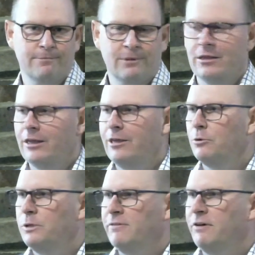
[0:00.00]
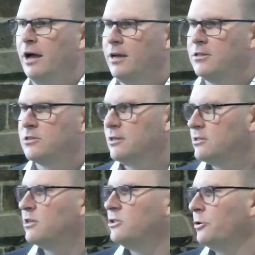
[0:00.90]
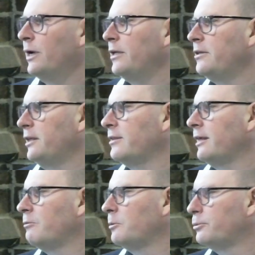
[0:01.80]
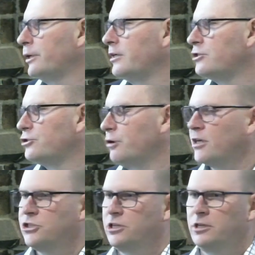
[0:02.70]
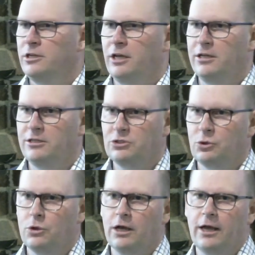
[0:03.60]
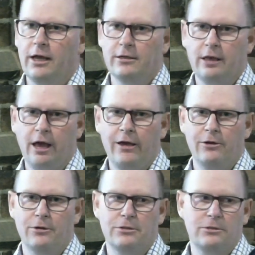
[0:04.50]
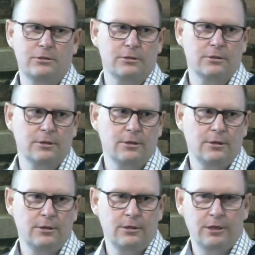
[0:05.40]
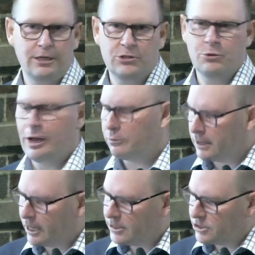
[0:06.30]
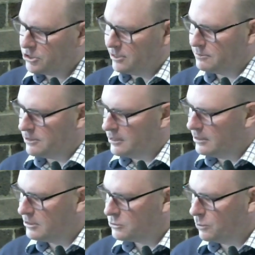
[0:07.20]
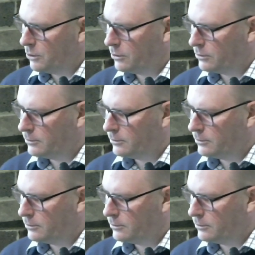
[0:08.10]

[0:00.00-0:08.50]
He will never ask us to do anything that will bring destruction and disorder and chaos into our relationships and in this world.